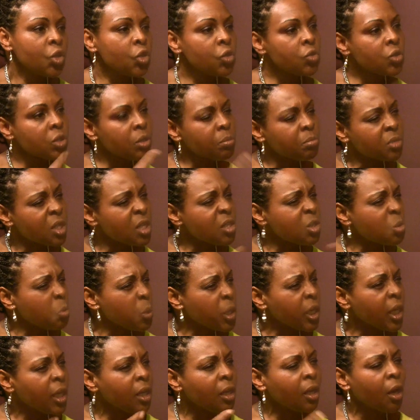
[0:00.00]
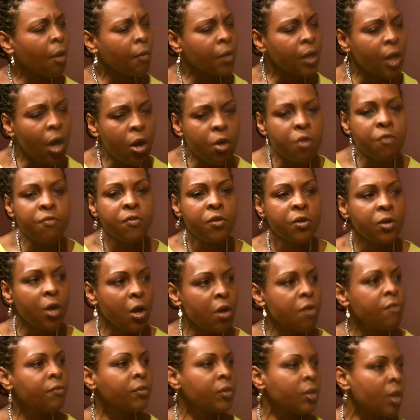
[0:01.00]
Sometimes we keep going over and
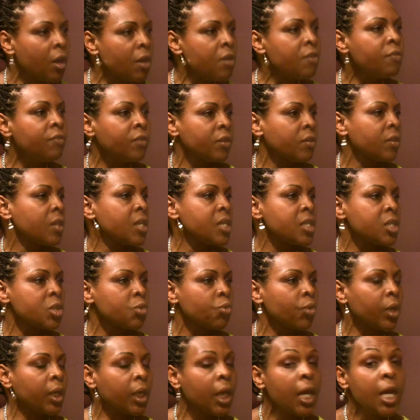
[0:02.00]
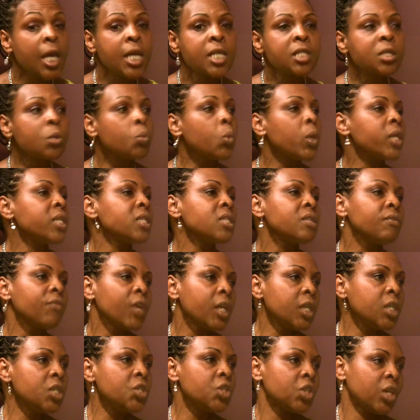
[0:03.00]
over and over things. Really, it's a waste of
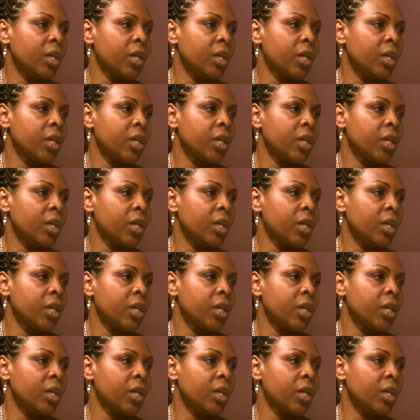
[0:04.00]
energy.